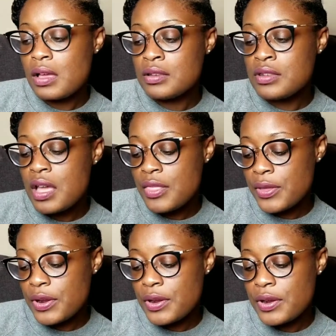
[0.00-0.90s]

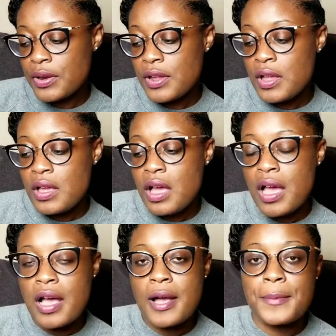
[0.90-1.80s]
another
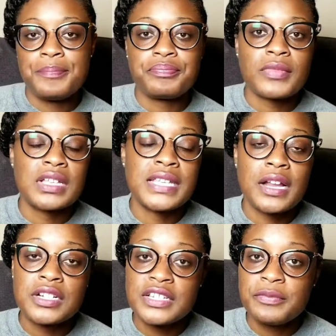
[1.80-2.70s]

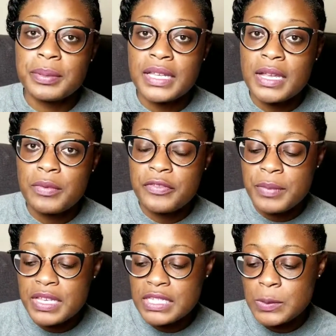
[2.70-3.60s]
decorative plan with
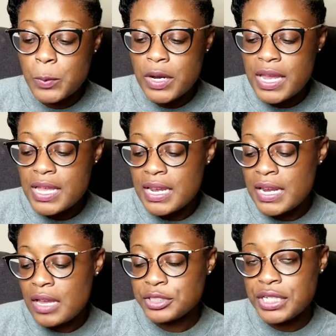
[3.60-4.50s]
me spread,
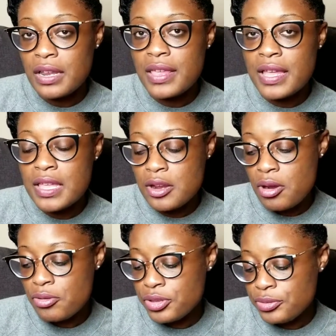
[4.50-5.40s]
and I'll share that here
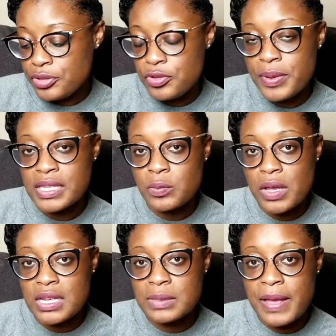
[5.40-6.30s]
on YouTube as
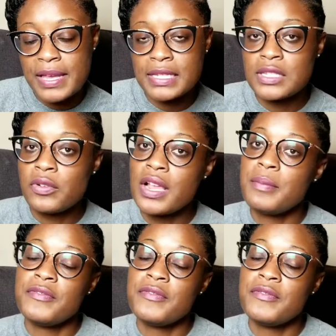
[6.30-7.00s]
well as my Instagram.